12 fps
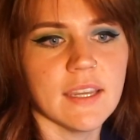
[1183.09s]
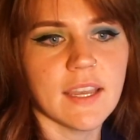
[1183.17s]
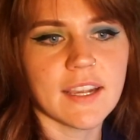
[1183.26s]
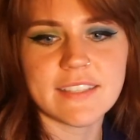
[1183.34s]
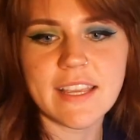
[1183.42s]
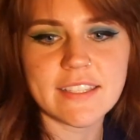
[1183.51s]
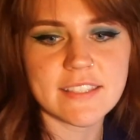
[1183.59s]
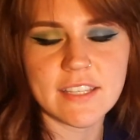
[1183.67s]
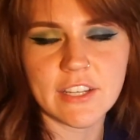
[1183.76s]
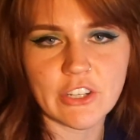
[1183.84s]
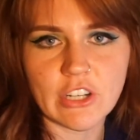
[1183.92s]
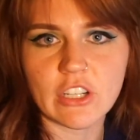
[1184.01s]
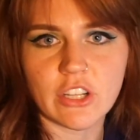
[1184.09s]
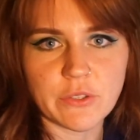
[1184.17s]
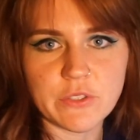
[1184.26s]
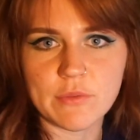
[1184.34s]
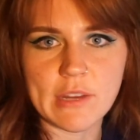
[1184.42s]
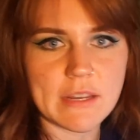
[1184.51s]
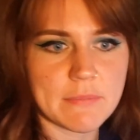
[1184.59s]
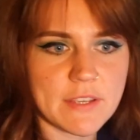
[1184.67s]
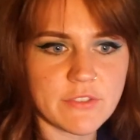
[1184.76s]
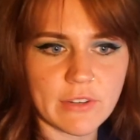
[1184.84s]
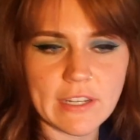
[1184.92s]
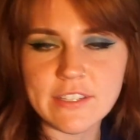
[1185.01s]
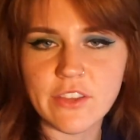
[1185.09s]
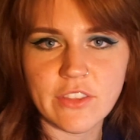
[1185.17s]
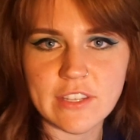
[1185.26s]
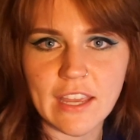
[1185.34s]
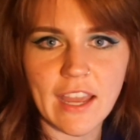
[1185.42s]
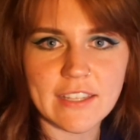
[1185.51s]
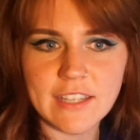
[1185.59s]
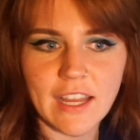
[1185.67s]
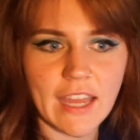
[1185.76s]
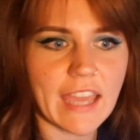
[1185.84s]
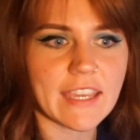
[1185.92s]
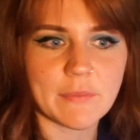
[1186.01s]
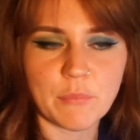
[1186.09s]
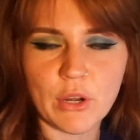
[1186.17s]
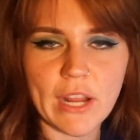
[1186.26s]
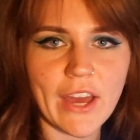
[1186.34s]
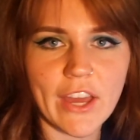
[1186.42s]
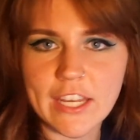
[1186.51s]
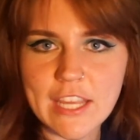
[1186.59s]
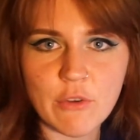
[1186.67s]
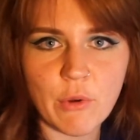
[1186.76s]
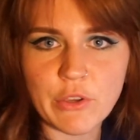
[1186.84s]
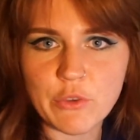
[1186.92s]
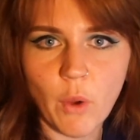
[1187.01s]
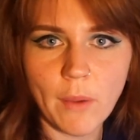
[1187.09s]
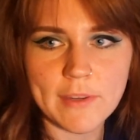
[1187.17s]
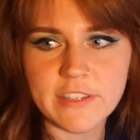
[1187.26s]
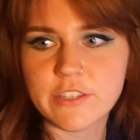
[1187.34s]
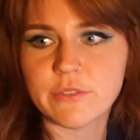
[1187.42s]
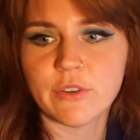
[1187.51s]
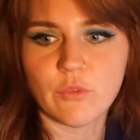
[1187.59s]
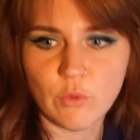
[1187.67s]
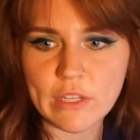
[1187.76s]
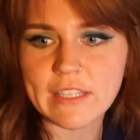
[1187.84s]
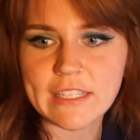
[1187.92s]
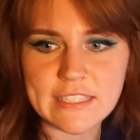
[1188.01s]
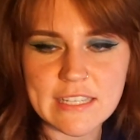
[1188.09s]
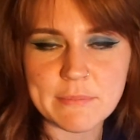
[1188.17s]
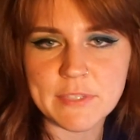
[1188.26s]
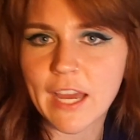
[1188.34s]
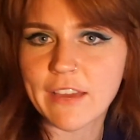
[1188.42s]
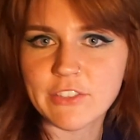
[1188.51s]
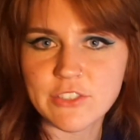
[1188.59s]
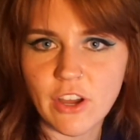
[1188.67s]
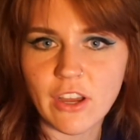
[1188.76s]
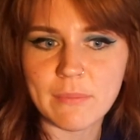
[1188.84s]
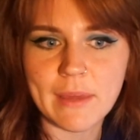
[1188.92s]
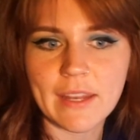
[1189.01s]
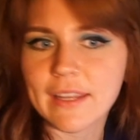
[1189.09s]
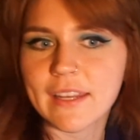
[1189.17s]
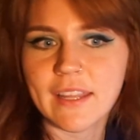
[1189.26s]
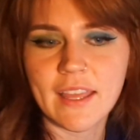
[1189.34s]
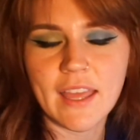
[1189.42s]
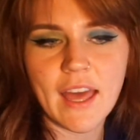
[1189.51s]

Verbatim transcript: Because I can sit here and close read Misery till the day I die. I can bring out any quote you want me to and really deep dive and talk about it.